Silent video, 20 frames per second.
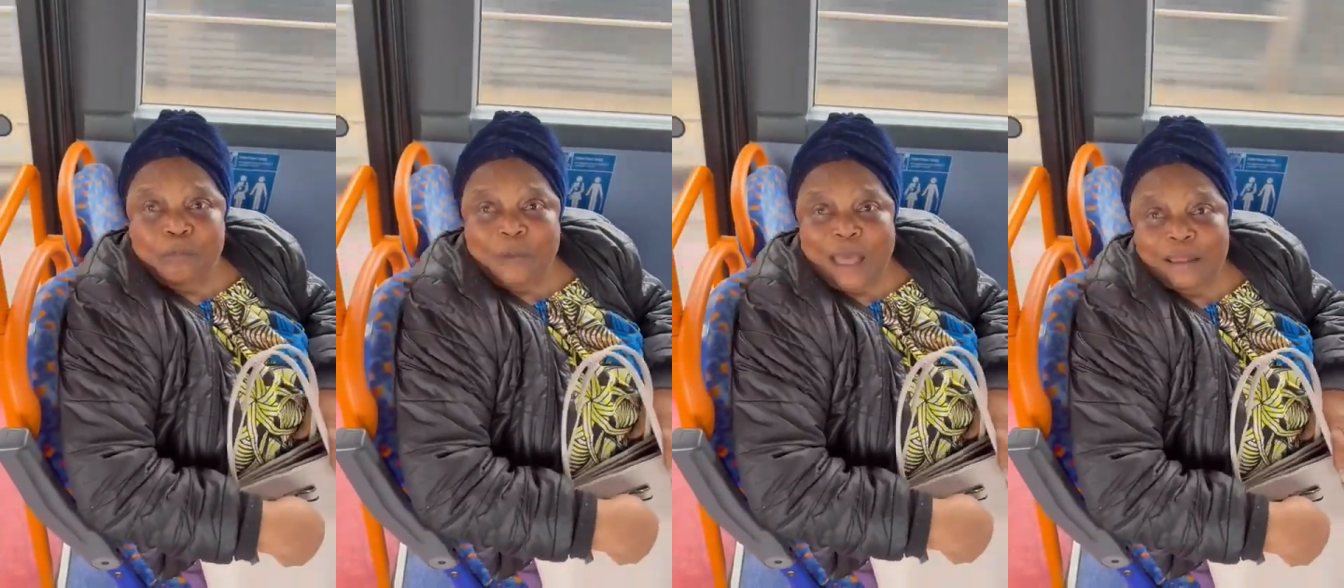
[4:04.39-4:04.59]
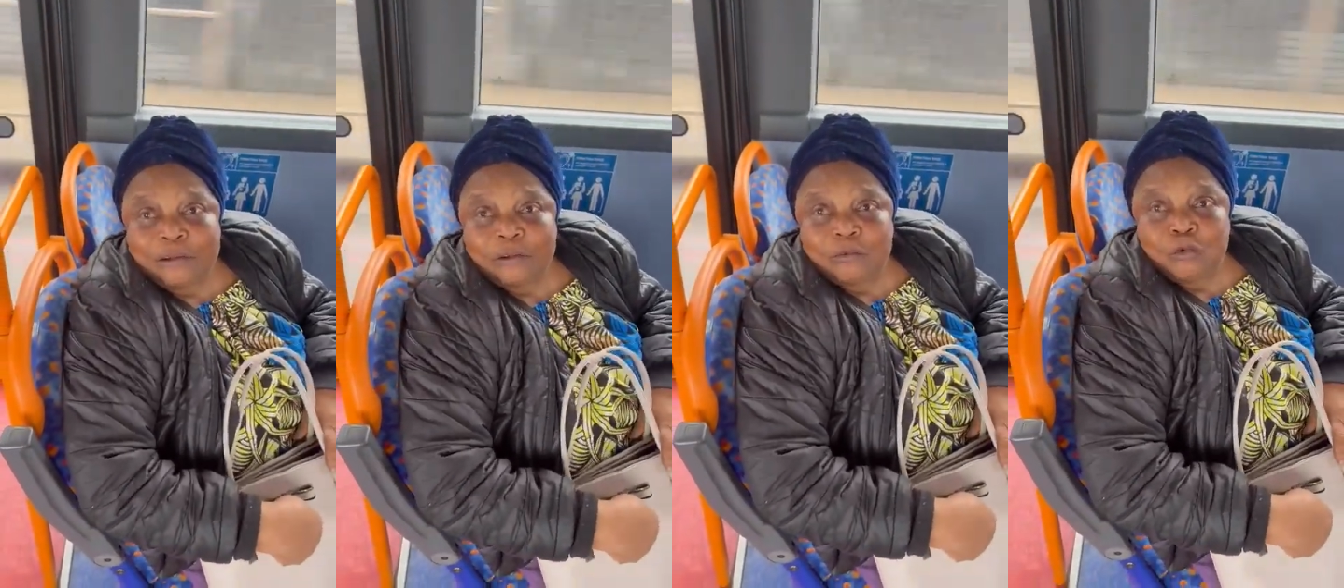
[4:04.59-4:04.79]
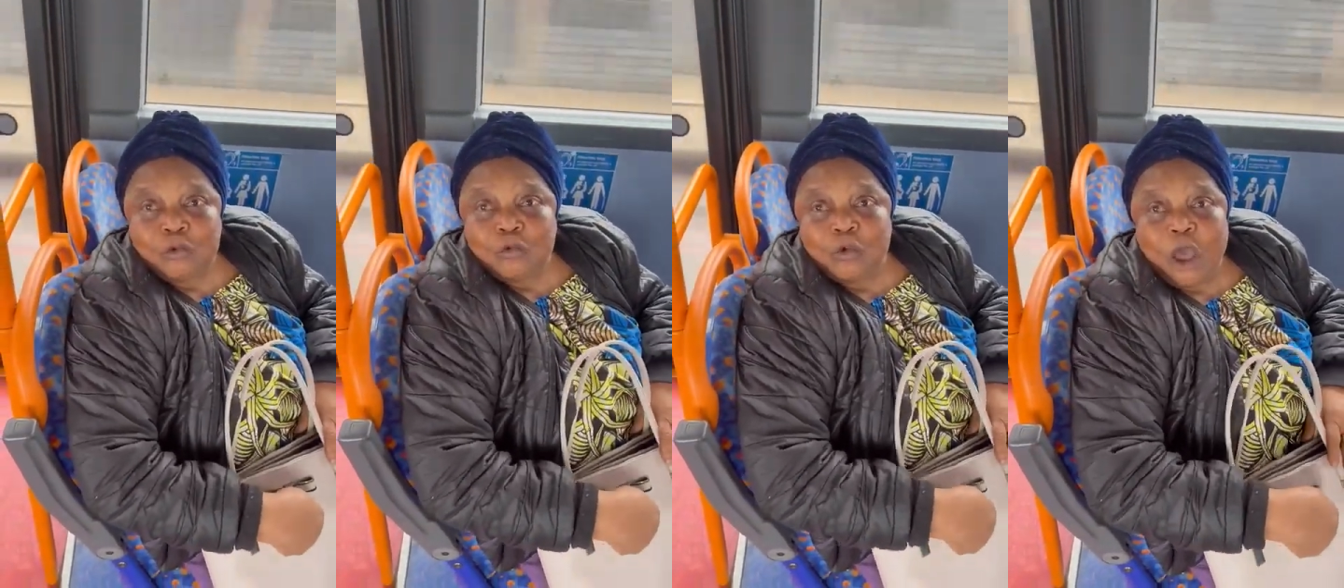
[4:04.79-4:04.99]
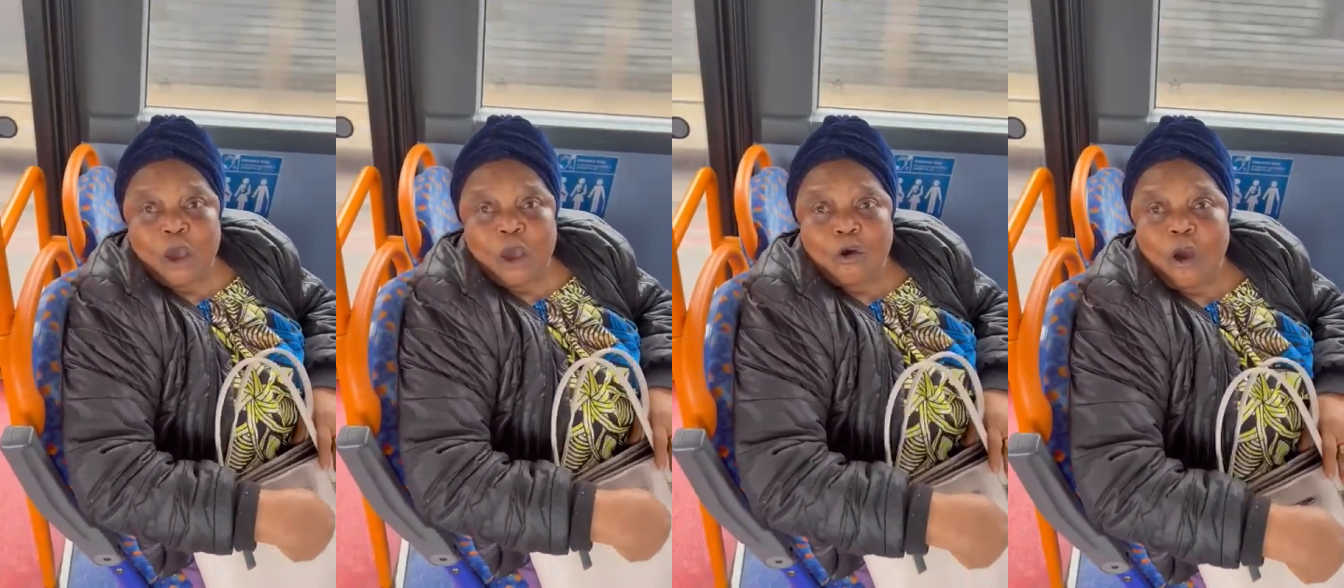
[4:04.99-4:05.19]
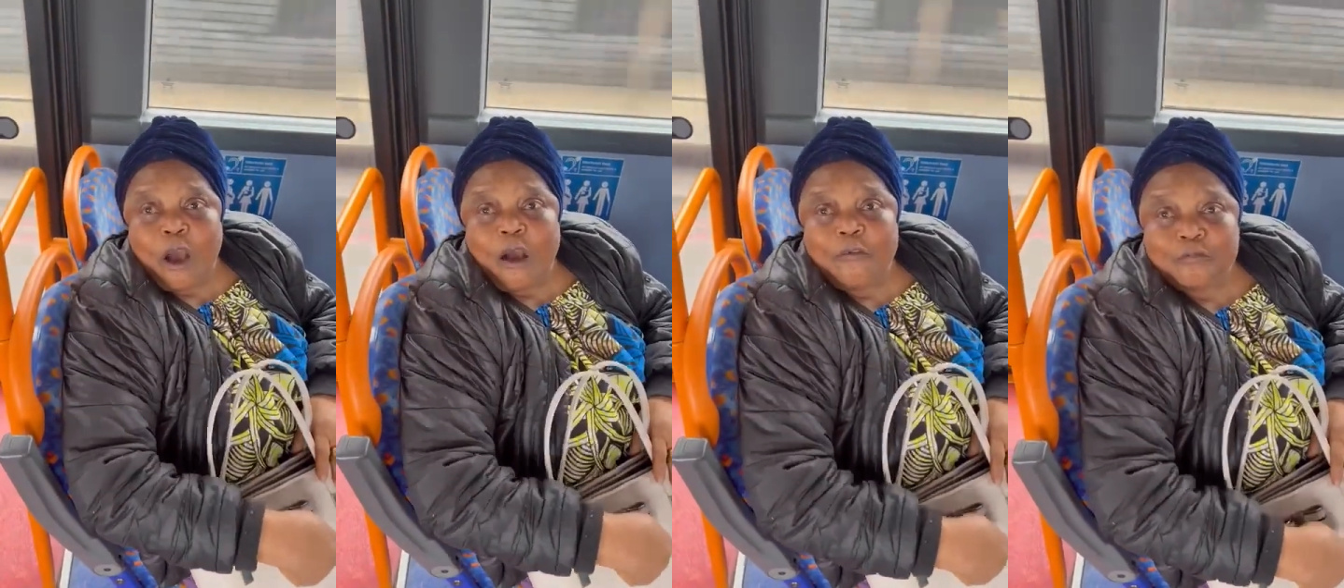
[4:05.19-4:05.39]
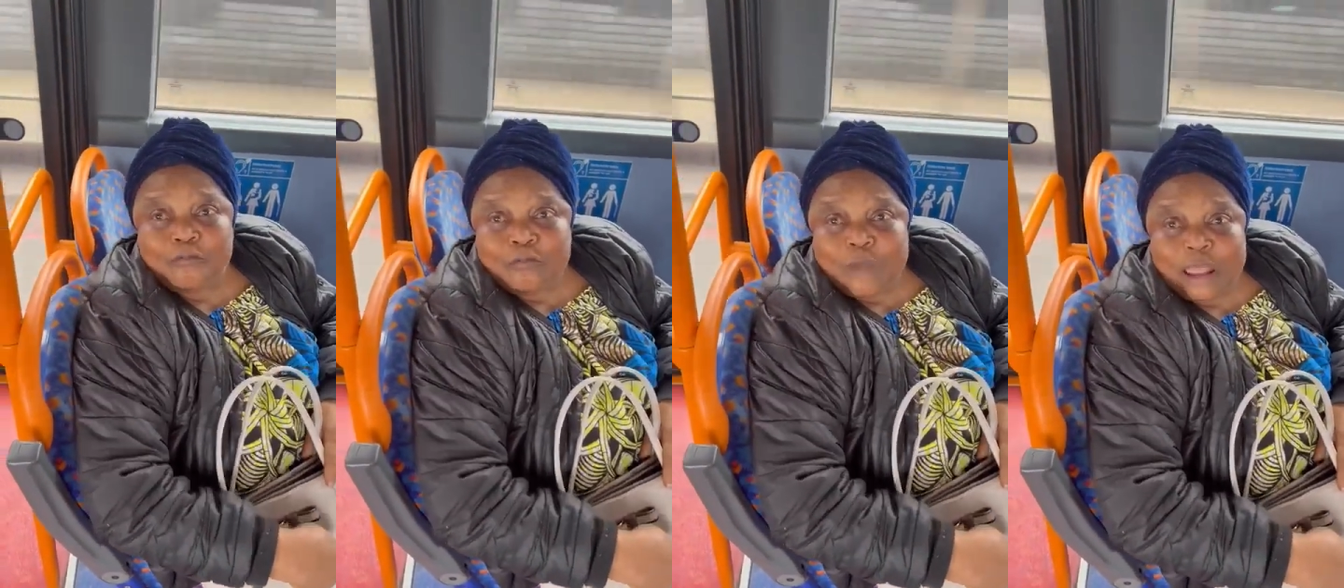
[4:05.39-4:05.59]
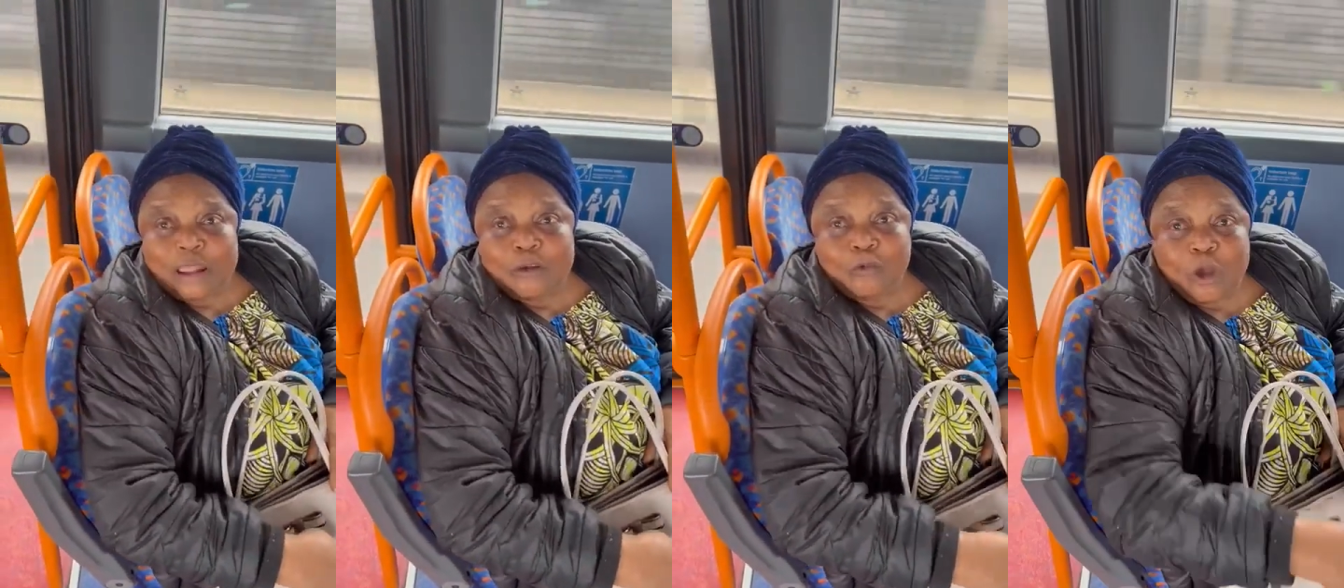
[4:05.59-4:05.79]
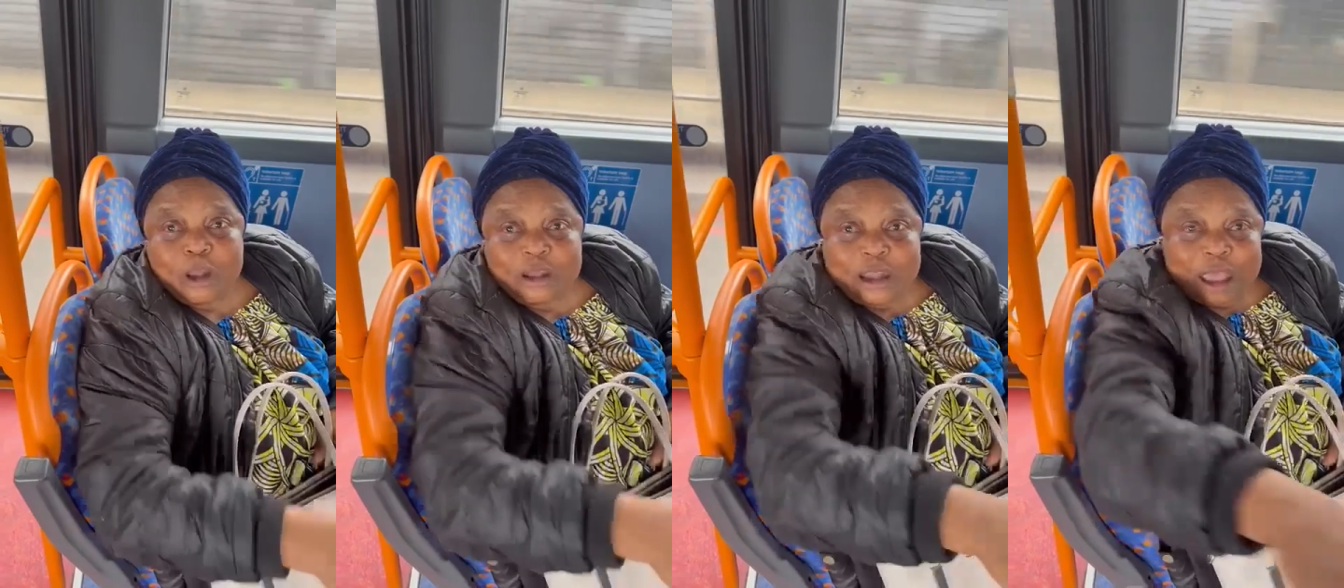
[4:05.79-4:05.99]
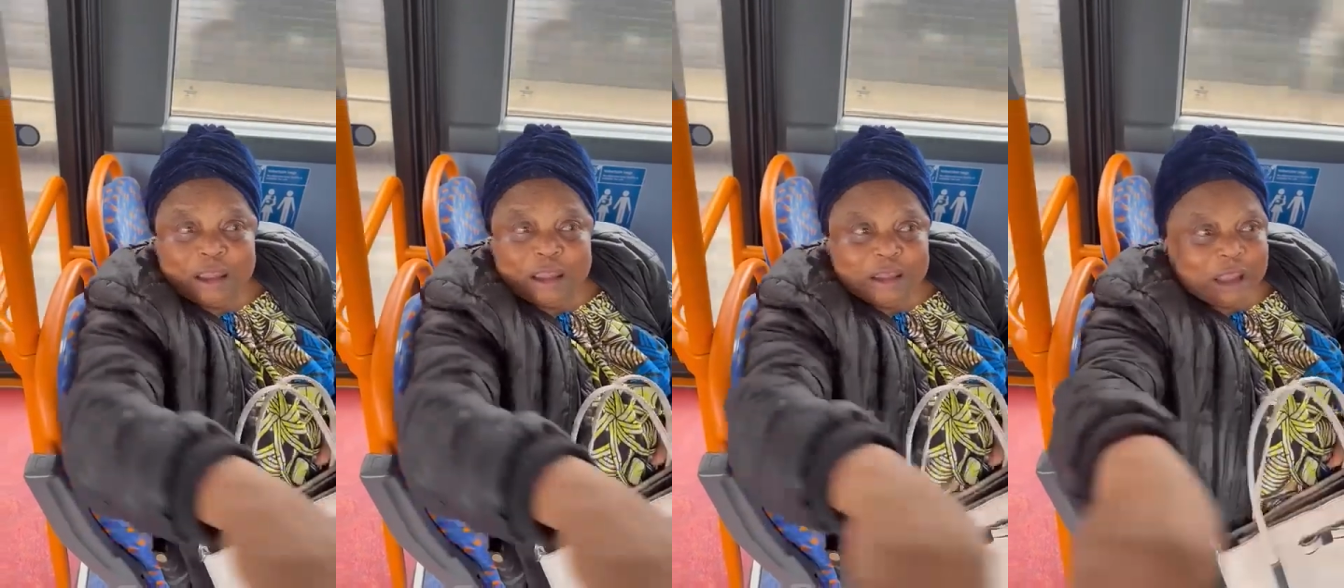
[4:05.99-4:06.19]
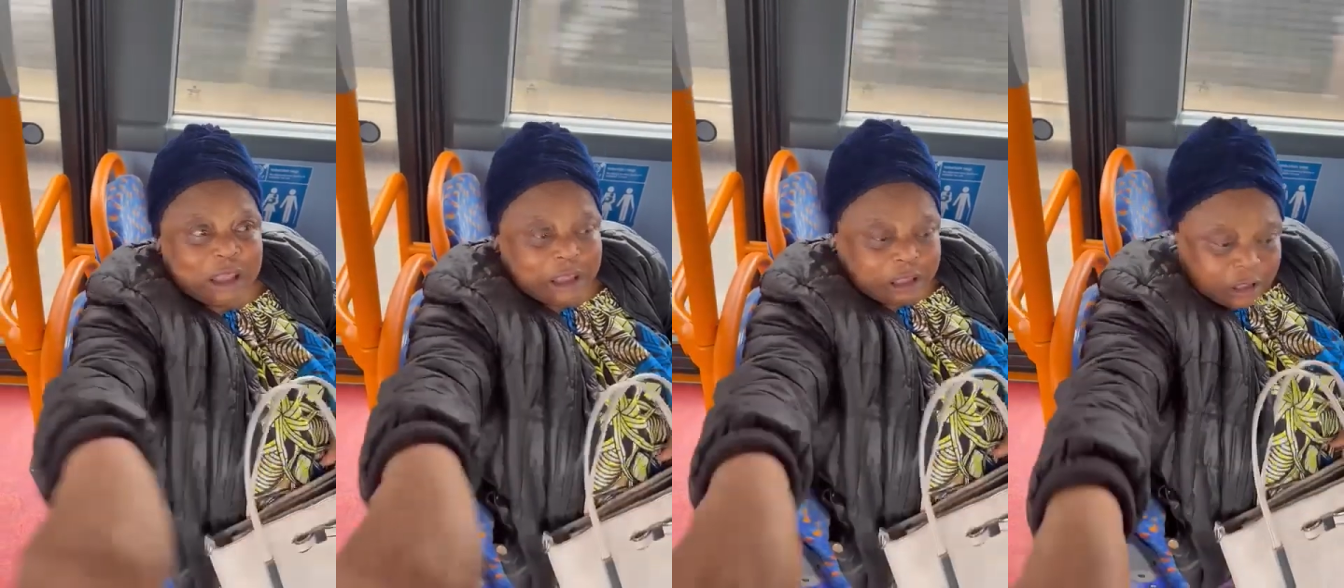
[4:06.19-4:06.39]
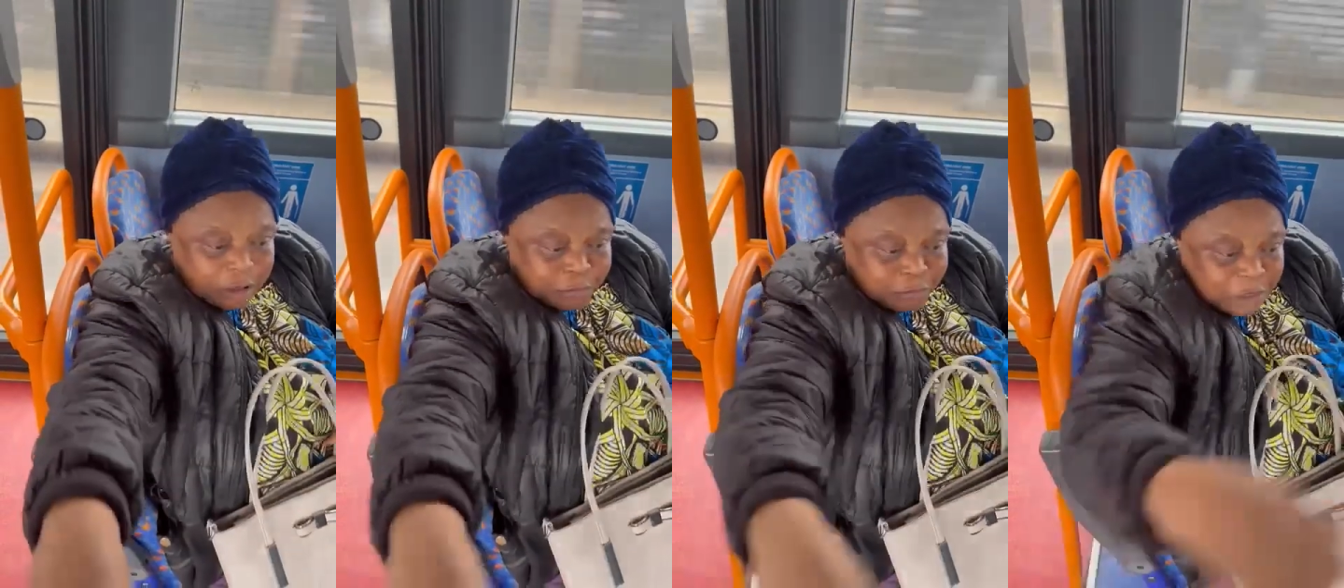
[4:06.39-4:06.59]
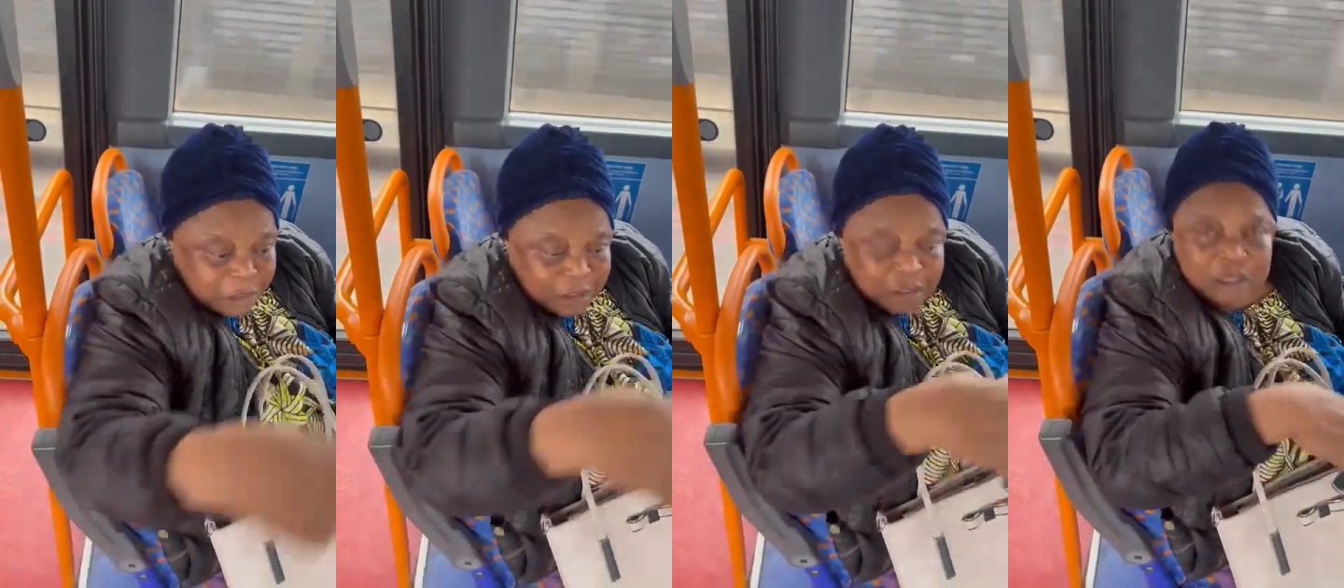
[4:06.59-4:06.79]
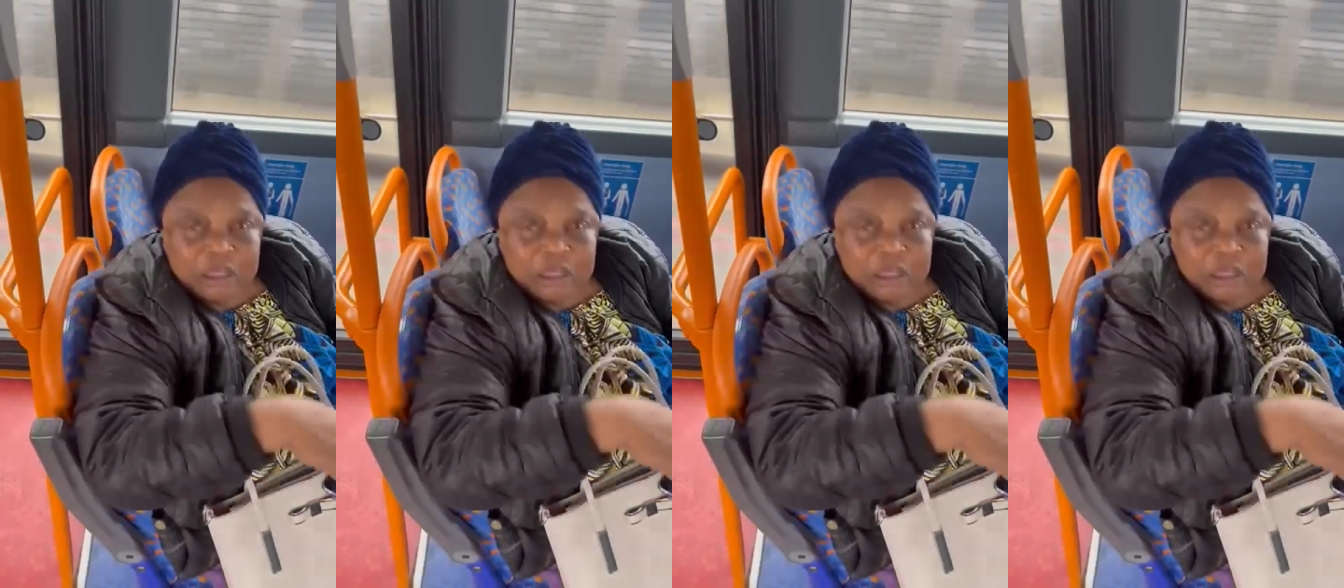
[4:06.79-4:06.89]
from for government. What then they give me?